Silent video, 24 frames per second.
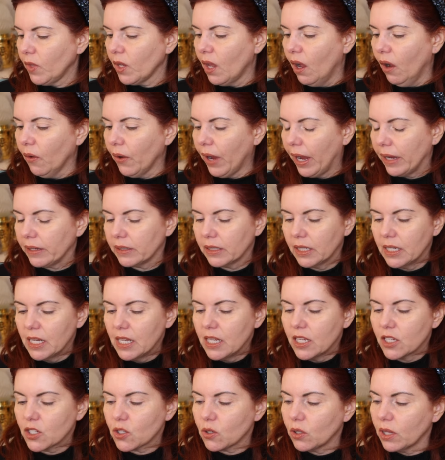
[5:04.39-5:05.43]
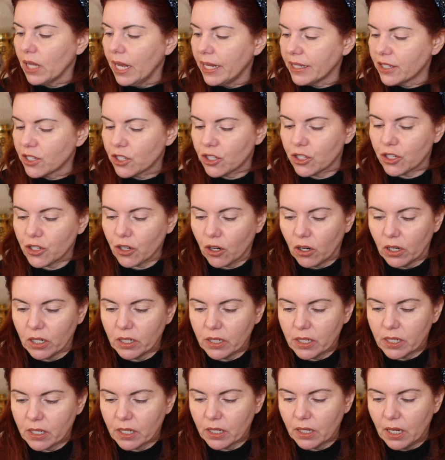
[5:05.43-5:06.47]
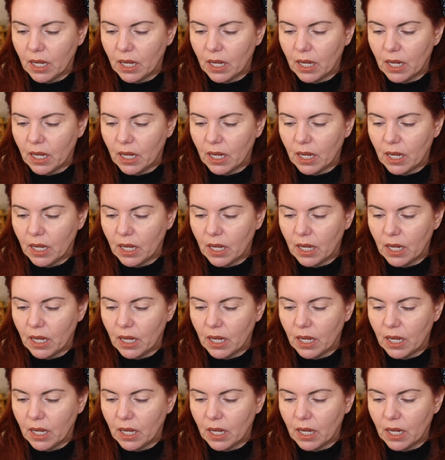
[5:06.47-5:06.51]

Okay, so let's start.